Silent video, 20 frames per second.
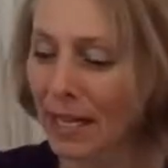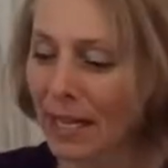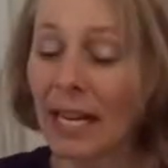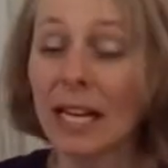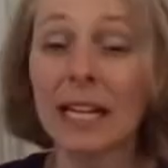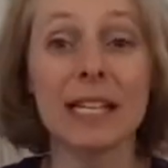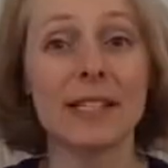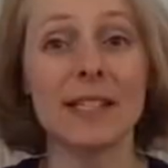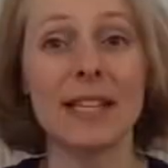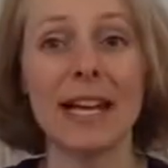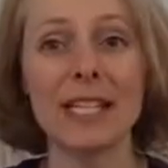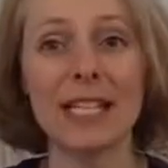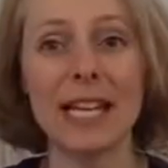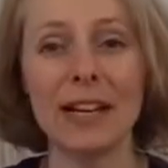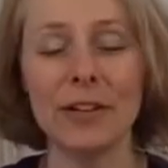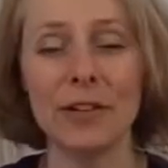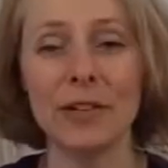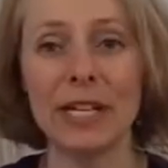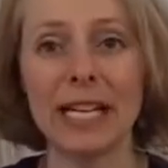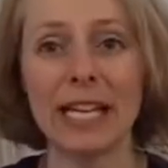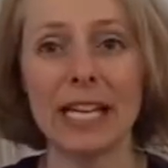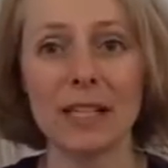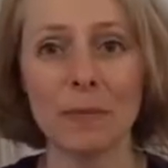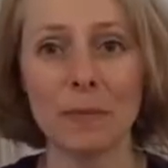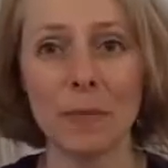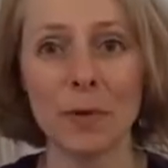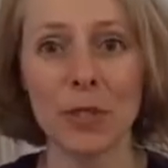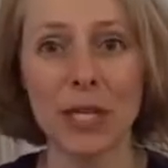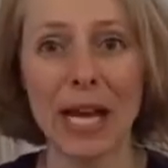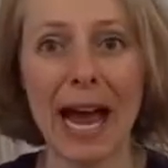because that's how you're going to get the
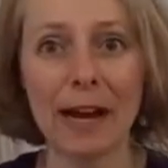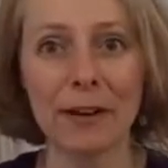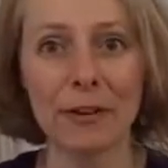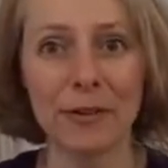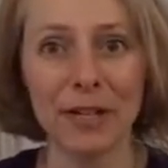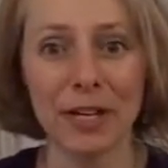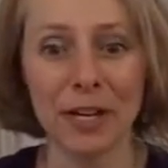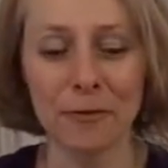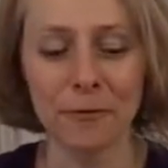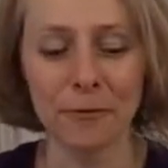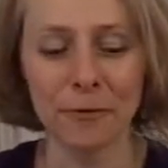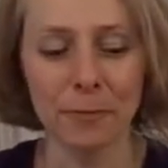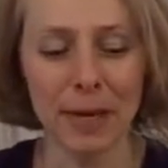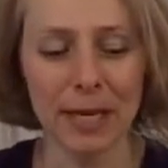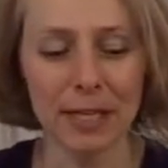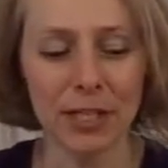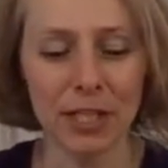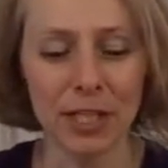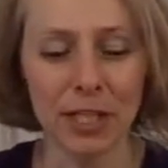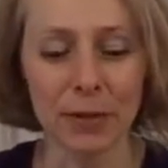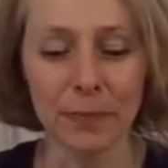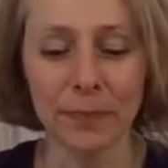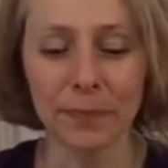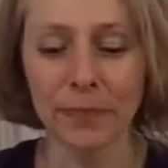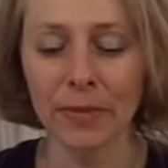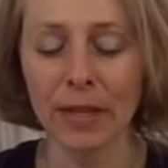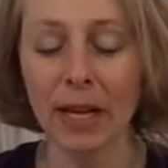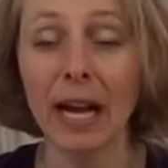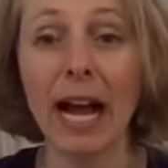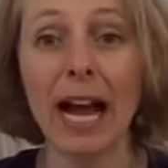most accurate information.
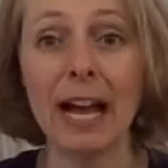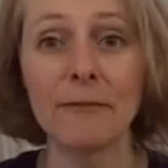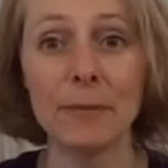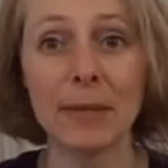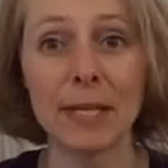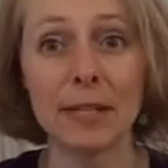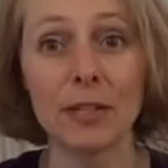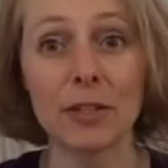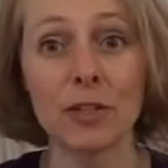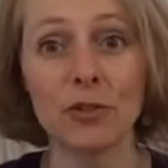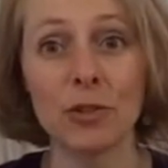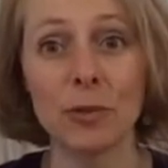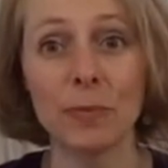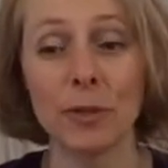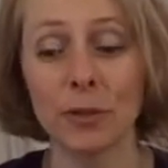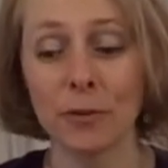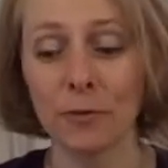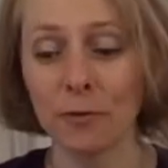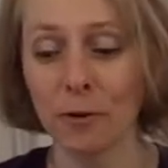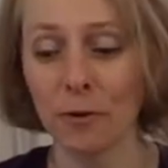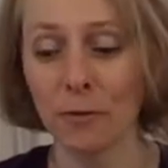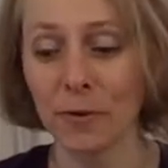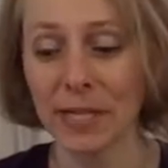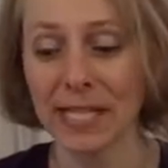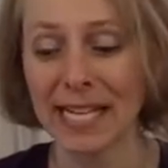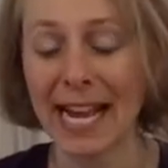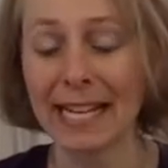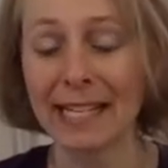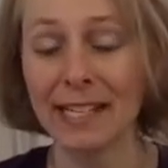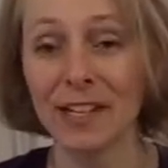I've been a distributor for over
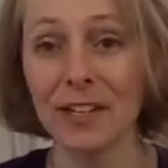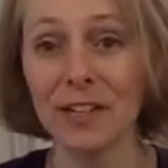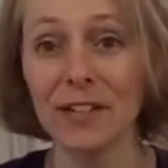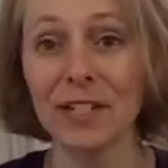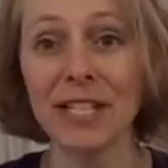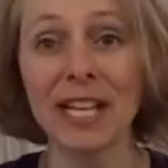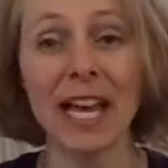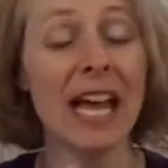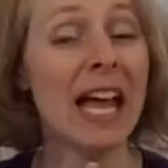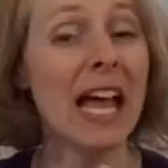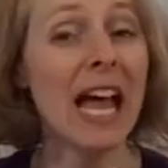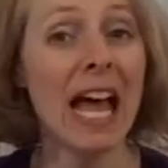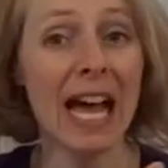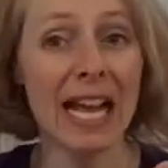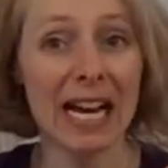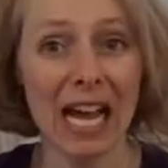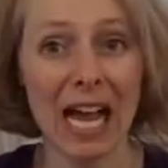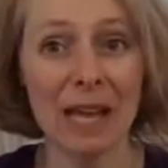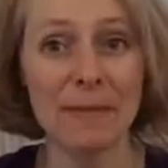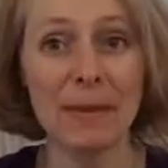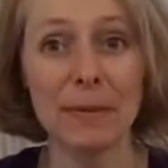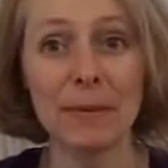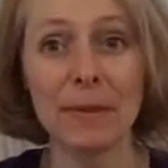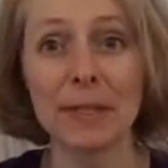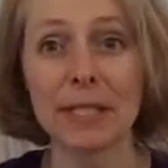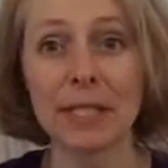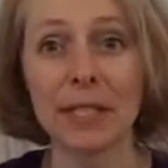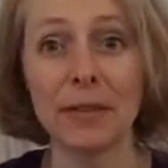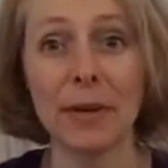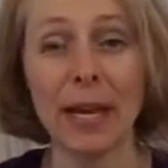10 years, and I'm able
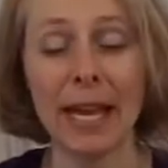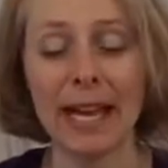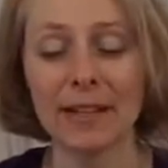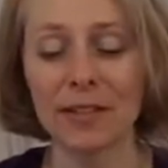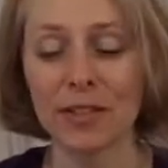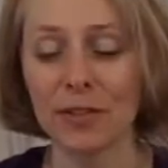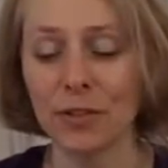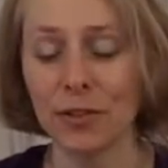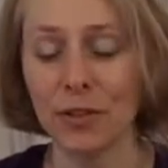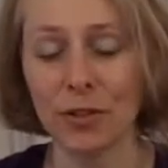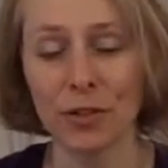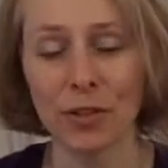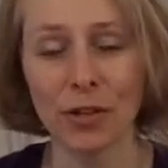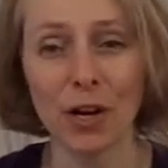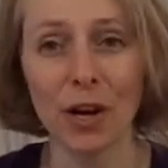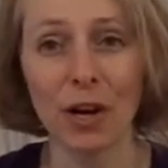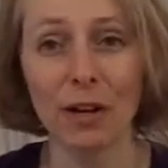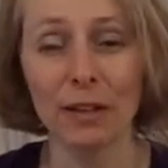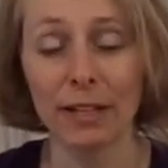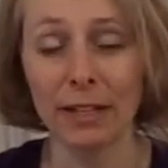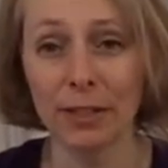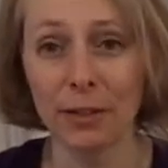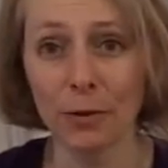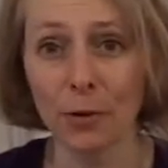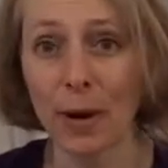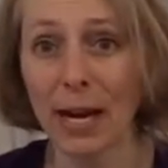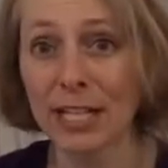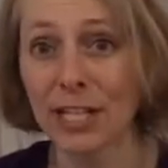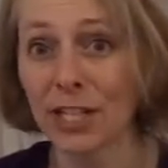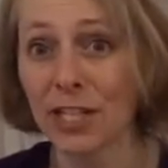to answer your
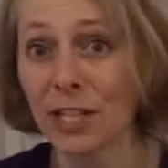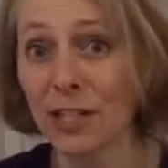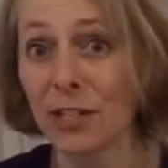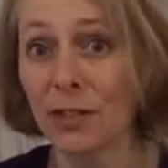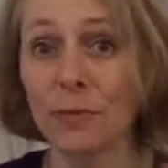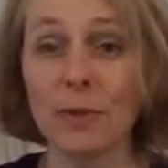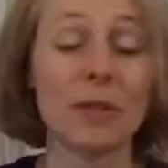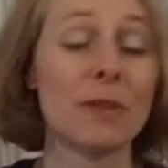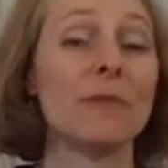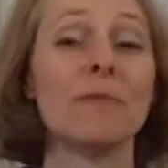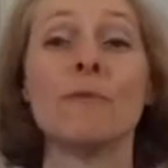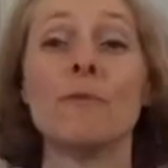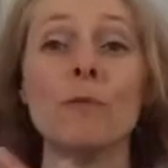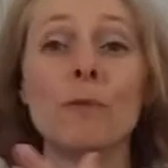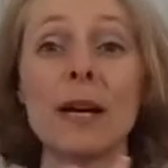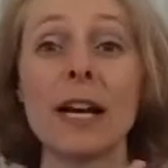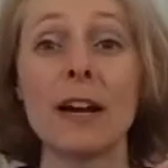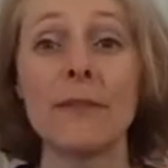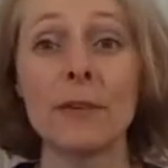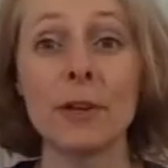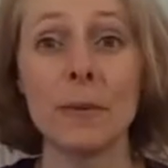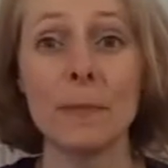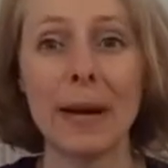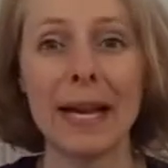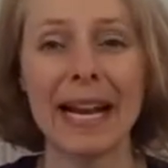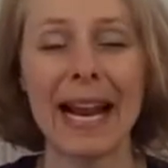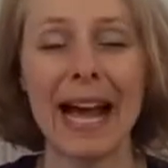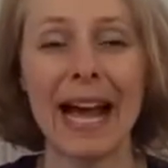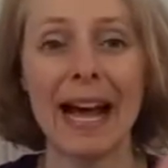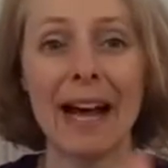questions with whatever you
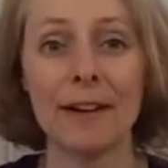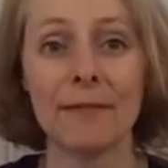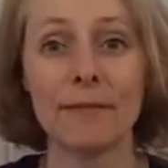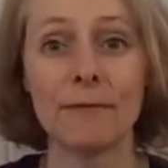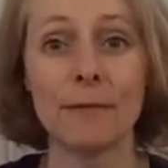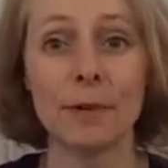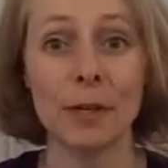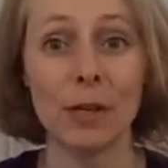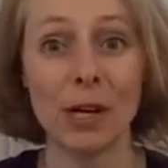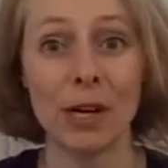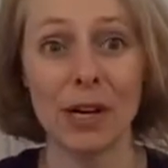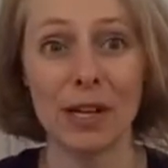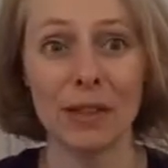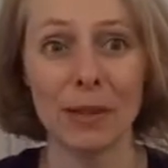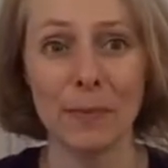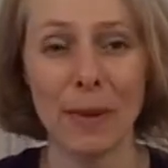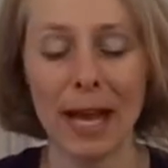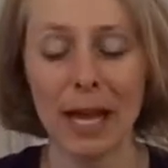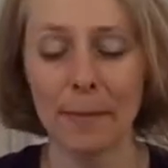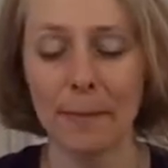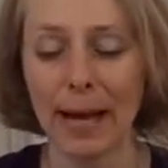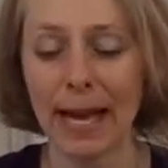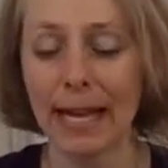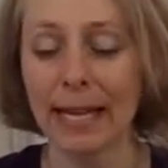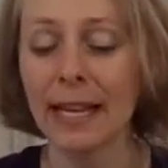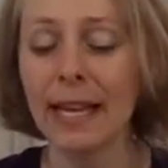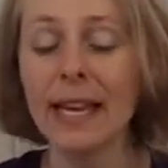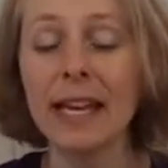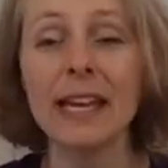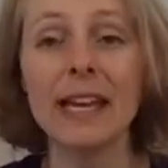might have regarding the Biomat
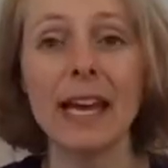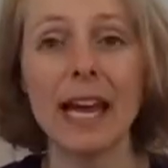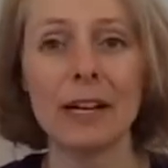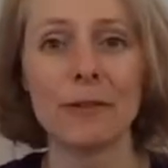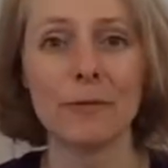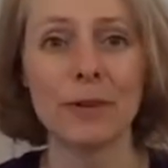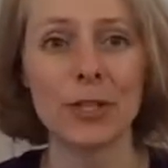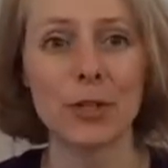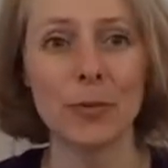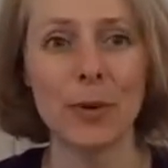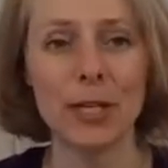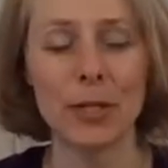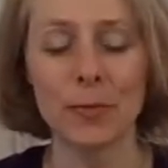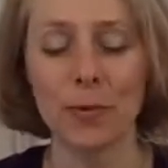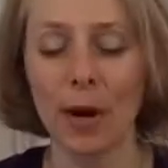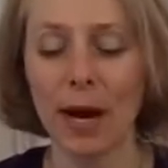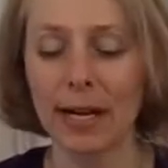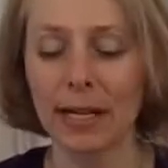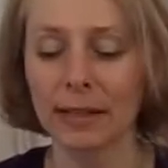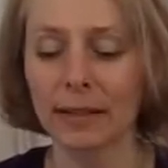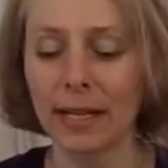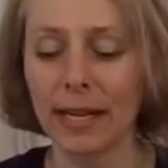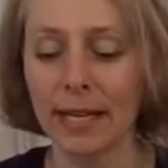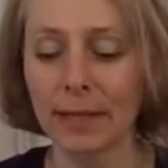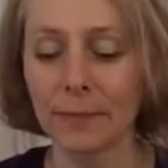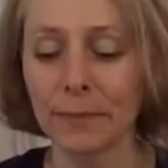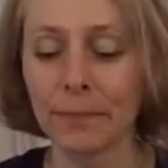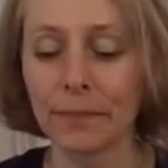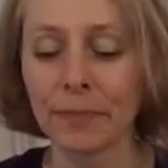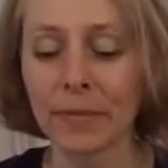and Richway's product
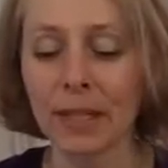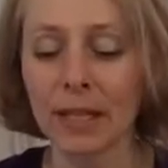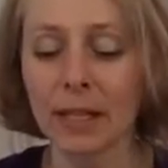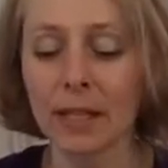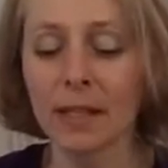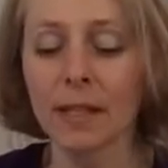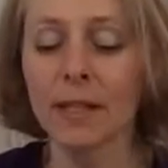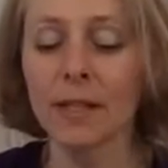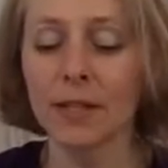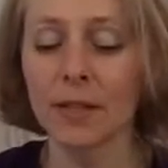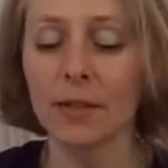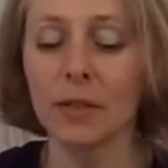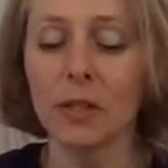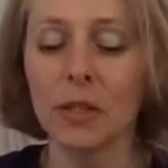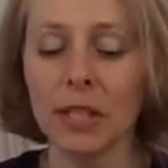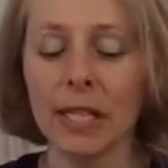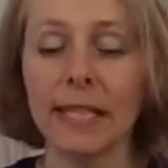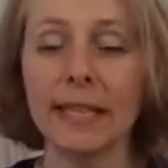line. So look at